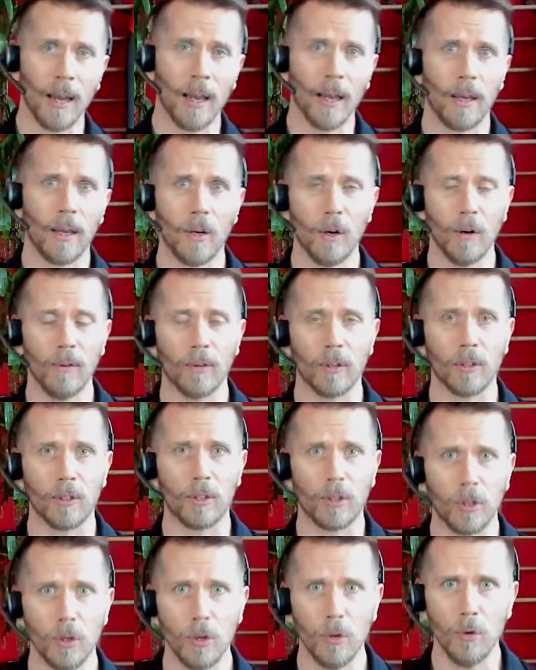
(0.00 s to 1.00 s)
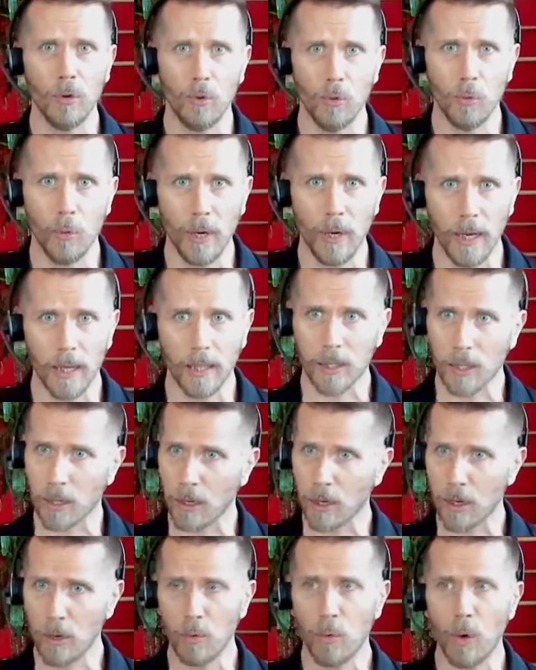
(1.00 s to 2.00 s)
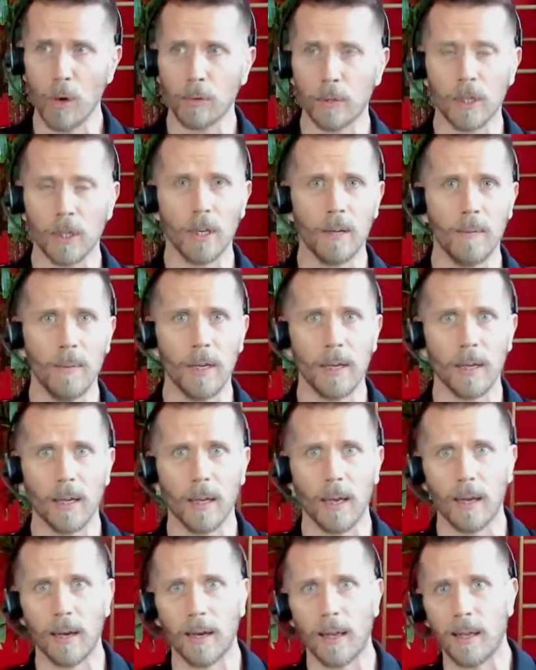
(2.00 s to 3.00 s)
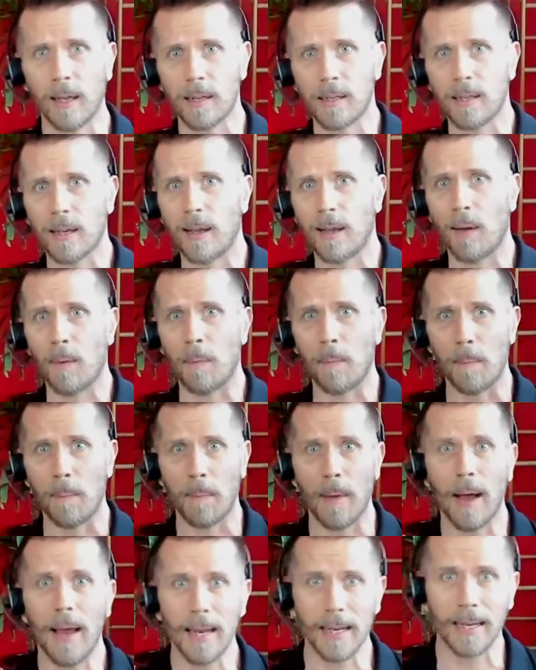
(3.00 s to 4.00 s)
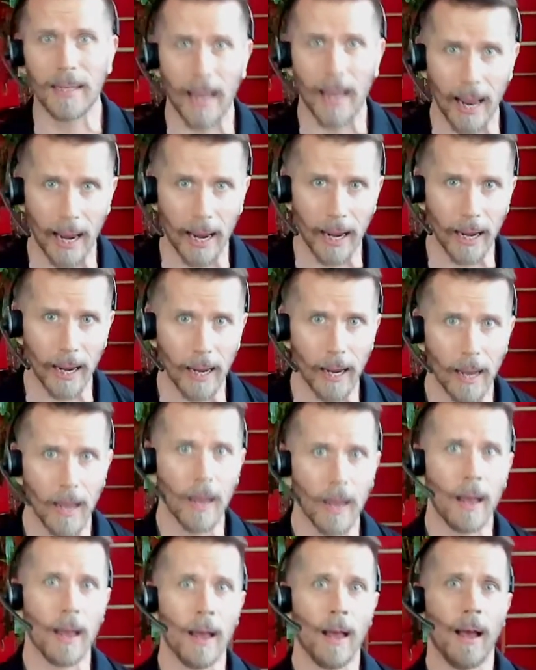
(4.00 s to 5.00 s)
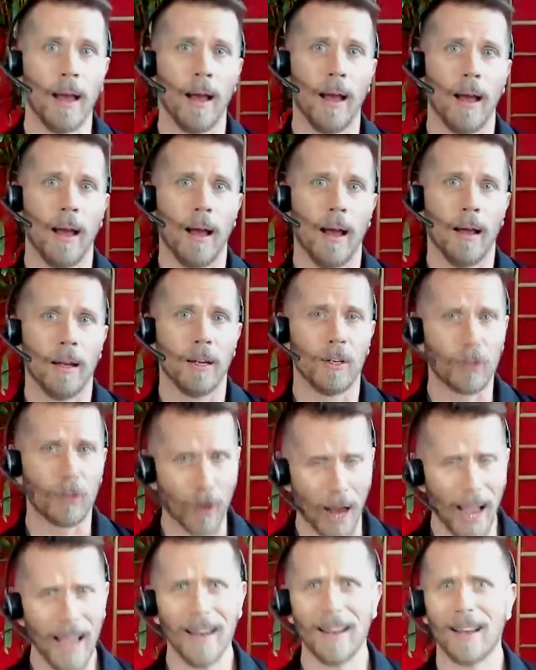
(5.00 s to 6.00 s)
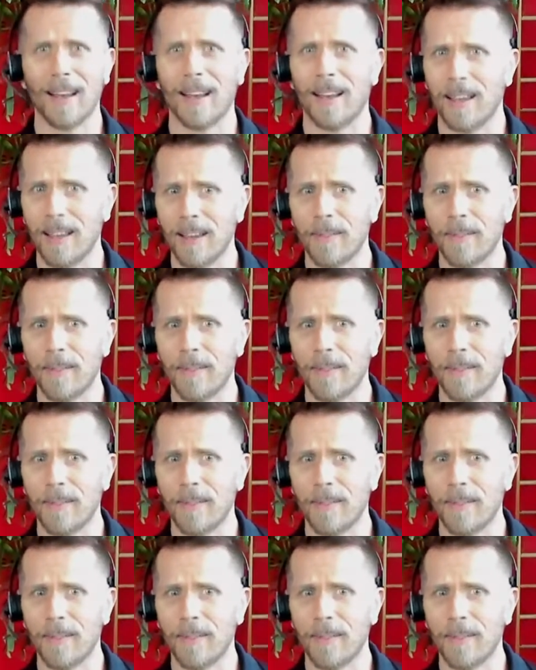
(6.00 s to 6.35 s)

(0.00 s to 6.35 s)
in over 2 weeks, so you won't see me again until Monday. Try to